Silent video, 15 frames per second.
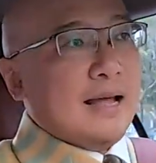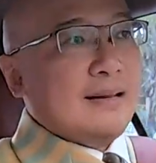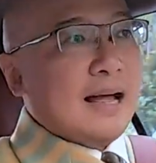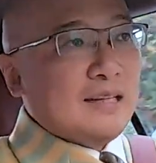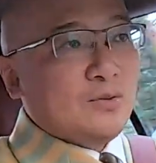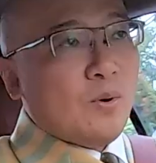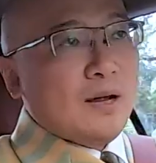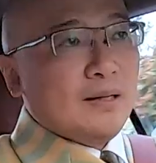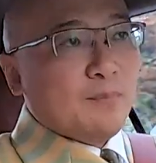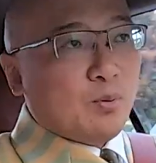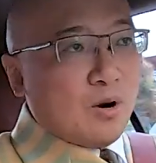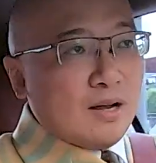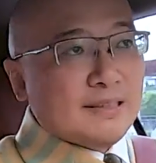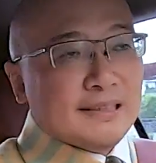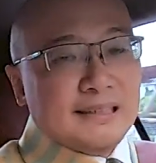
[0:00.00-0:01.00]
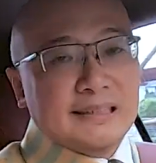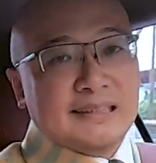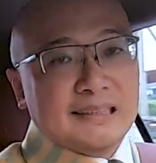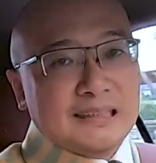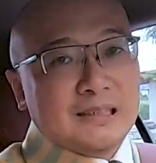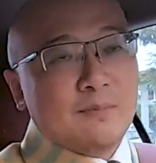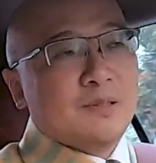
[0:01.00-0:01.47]
And that's why process and
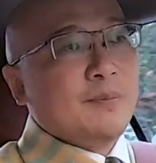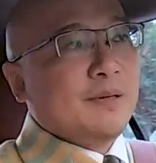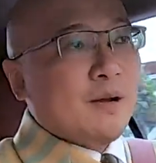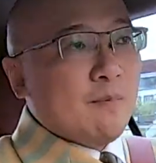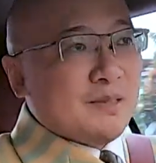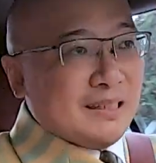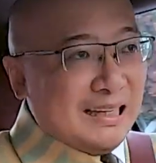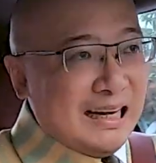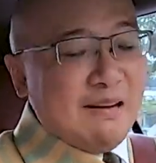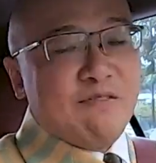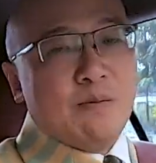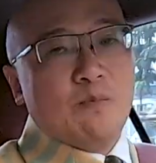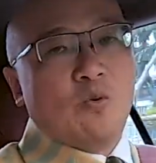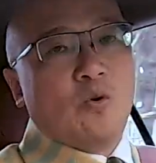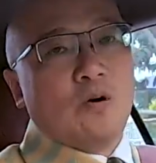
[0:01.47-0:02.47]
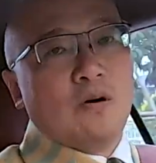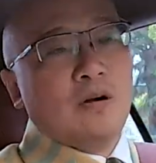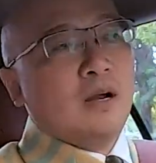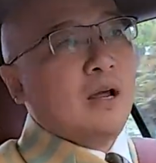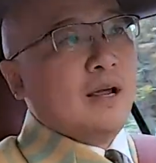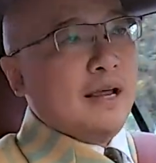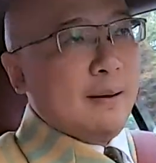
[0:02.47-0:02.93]
systems becomes even
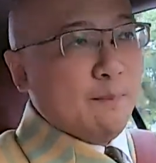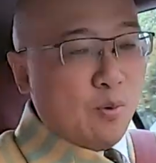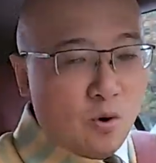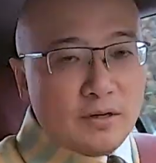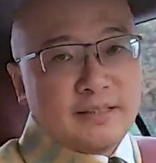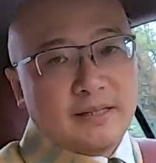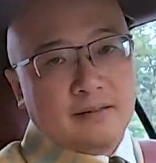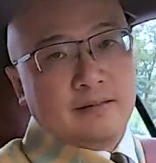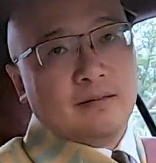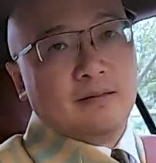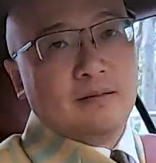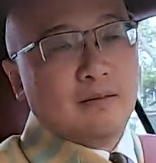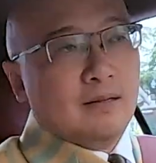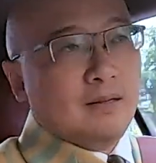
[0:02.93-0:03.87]
more important.